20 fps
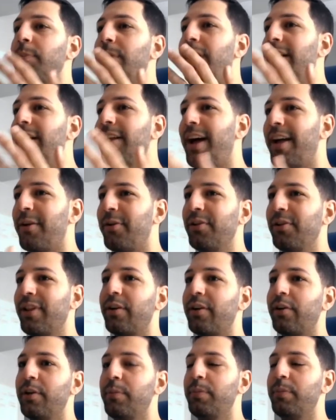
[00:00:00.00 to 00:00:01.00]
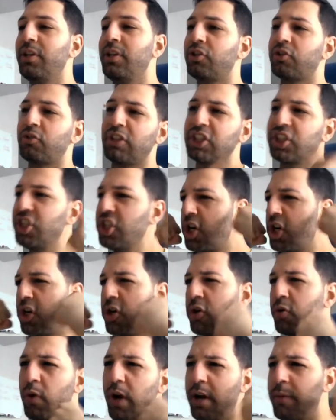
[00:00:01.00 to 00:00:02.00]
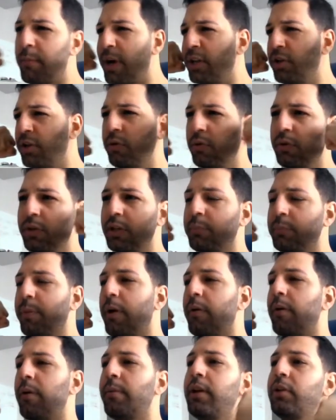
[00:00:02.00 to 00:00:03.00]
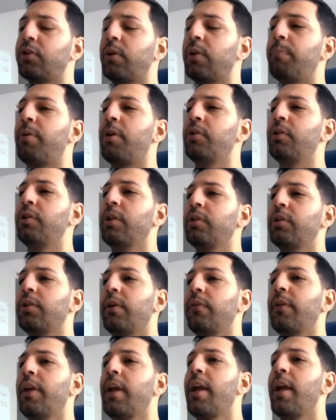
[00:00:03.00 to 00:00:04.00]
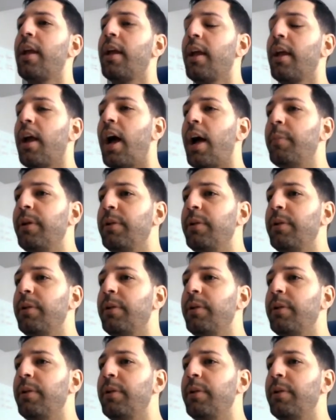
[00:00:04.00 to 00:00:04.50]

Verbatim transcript: I'm not, I don't literally mean, no, why am I doing this? Blah, blah, blah. You start punching yeah. yourself I